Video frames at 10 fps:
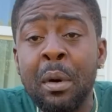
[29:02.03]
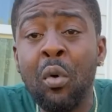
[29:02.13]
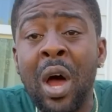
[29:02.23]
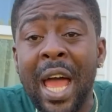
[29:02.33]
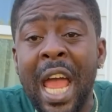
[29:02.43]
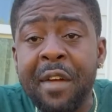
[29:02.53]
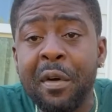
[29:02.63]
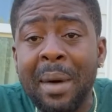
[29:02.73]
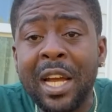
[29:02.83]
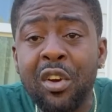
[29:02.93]
want
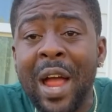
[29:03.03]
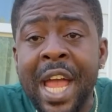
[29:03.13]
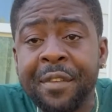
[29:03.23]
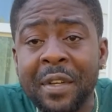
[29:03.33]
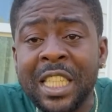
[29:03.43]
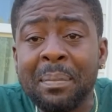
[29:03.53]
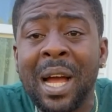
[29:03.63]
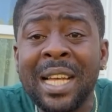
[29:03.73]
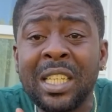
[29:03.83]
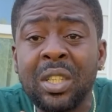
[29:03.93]
everybody right for this
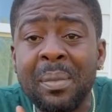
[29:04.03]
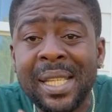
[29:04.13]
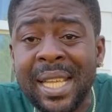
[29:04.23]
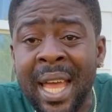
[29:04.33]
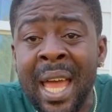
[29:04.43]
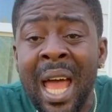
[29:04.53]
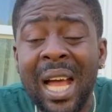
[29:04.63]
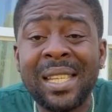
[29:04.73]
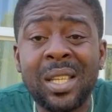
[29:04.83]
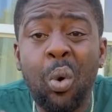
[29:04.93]
because as I'm say I
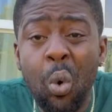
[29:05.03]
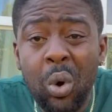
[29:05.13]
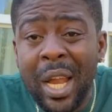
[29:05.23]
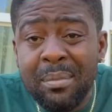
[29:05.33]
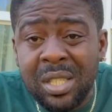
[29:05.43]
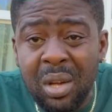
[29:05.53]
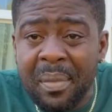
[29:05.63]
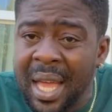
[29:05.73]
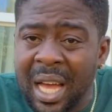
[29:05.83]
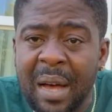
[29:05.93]
school them
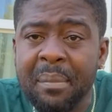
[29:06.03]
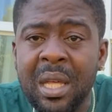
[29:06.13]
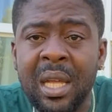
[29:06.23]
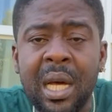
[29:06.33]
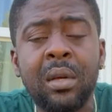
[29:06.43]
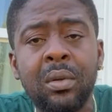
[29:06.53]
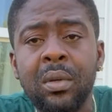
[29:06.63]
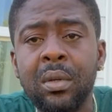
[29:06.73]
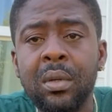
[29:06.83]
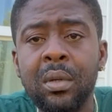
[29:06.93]
something at me now. know.
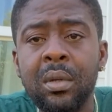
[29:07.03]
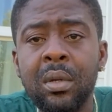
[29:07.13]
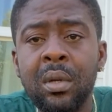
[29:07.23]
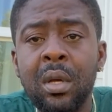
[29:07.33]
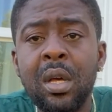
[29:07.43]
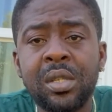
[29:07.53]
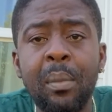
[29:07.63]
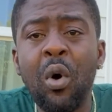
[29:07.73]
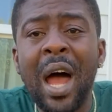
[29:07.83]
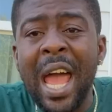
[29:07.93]
So
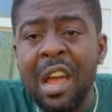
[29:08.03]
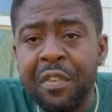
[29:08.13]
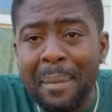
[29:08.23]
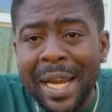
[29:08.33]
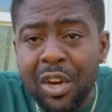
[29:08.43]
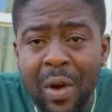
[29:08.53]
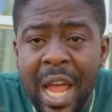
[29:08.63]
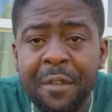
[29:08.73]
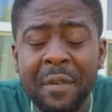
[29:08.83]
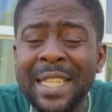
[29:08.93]
more everybody
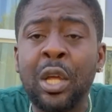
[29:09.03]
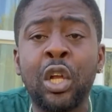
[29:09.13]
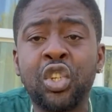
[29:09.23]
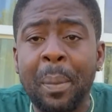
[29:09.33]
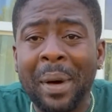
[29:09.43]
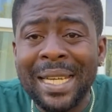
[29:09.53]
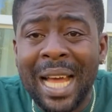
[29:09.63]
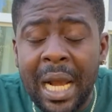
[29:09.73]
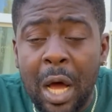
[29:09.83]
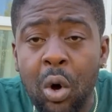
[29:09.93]
right for this go drop a
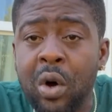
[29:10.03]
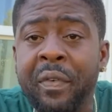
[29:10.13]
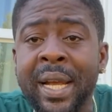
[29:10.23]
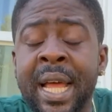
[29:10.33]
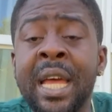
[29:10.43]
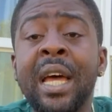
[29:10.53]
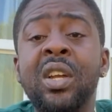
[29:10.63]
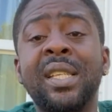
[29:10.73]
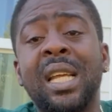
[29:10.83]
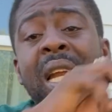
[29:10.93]
dollar over there.
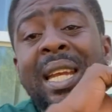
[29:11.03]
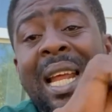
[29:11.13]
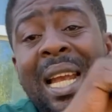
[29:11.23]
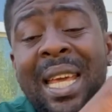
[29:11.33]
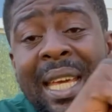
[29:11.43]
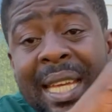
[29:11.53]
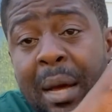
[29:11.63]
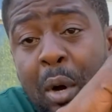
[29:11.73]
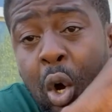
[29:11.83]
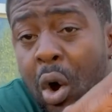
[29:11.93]
Just click the link in
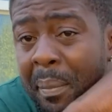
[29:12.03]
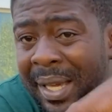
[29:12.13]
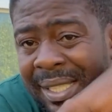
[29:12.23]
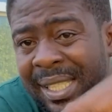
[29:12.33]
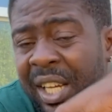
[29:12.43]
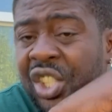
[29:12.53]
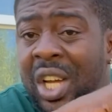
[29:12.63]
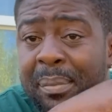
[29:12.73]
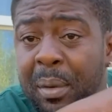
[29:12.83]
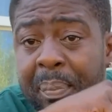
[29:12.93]
my comment
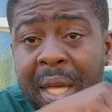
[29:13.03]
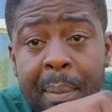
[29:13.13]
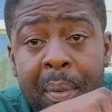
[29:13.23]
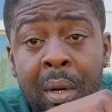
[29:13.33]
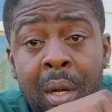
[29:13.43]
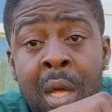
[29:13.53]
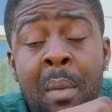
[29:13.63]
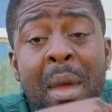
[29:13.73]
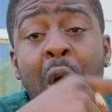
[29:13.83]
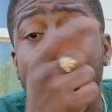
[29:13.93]
section, my people.
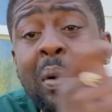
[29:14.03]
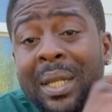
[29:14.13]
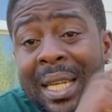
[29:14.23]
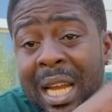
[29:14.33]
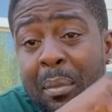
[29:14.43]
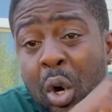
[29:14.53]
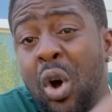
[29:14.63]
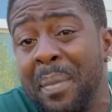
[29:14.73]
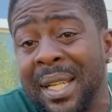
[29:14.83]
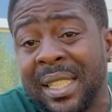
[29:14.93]
Me going go put it in my
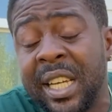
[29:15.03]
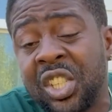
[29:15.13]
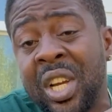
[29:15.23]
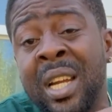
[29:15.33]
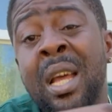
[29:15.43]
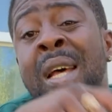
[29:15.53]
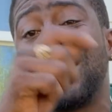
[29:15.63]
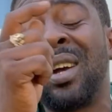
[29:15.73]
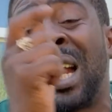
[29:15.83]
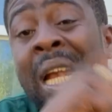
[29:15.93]
comment section.
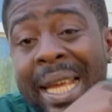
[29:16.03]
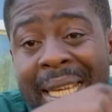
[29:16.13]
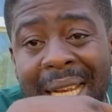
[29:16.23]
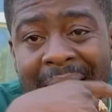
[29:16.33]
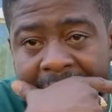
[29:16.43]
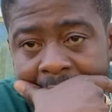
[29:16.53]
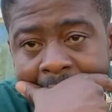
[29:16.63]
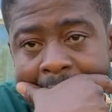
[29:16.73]
So click the link